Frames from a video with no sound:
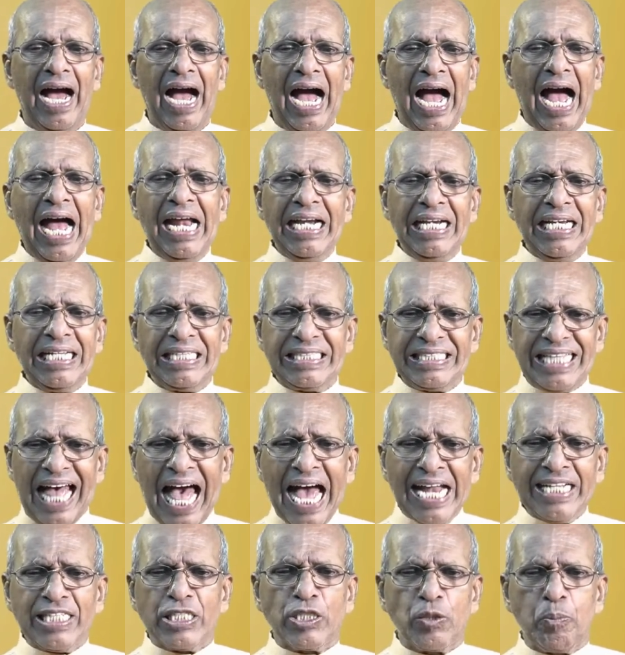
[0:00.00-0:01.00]
And
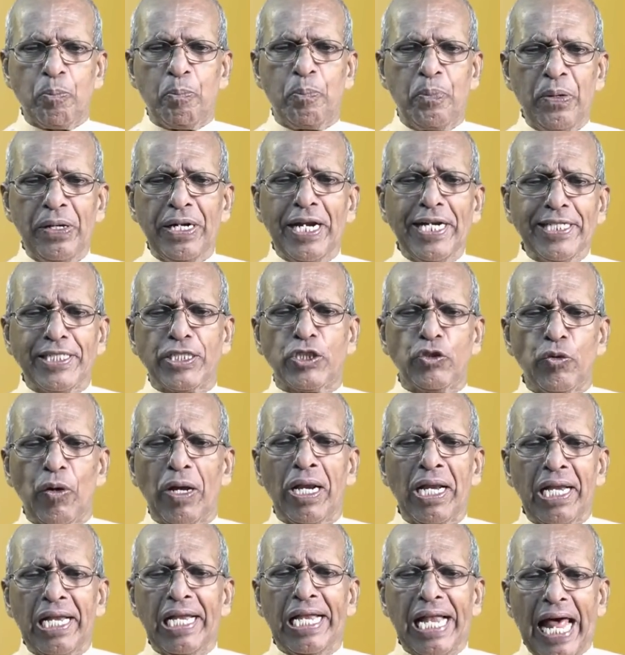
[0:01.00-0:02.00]
that spiritual